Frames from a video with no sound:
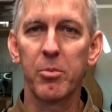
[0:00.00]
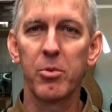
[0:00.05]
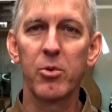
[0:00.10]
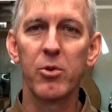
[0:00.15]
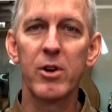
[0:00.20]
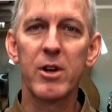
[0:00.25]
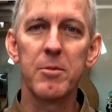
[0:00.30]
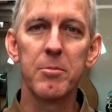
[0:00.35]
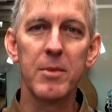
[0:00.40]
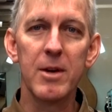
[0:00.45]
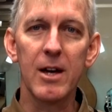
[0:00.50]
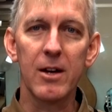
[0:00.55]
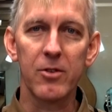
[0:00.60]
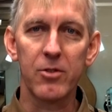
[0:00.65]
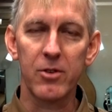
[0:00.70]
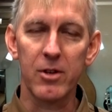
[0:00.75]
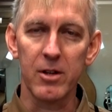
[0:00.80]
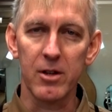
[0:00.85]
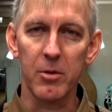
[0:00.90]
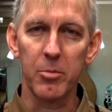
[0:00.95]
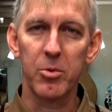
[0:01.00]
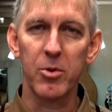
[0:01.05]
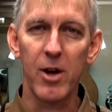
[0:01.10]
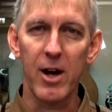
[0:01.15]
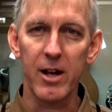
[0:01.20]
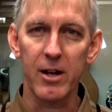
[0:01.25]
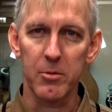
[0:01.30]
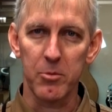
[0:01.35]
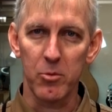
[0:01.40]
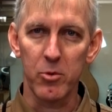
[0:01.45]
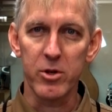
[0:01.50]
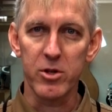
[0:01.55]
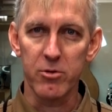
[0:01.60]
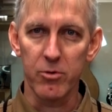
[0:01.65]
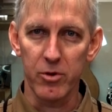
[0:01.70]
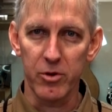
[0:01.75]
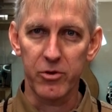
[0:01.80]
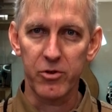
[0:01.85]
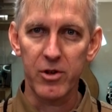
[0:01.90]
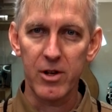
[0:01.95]
pre-mixed in the product when you
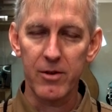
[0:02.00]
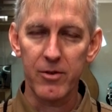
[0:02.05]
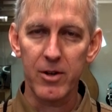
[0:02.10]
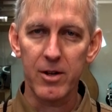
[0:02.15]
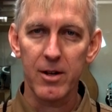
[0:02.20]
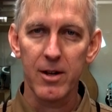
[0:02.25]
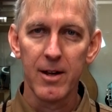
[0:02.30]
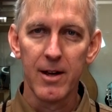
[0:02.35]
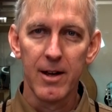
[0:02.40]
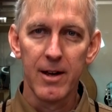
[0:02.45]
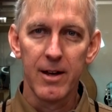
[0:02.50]
receive it.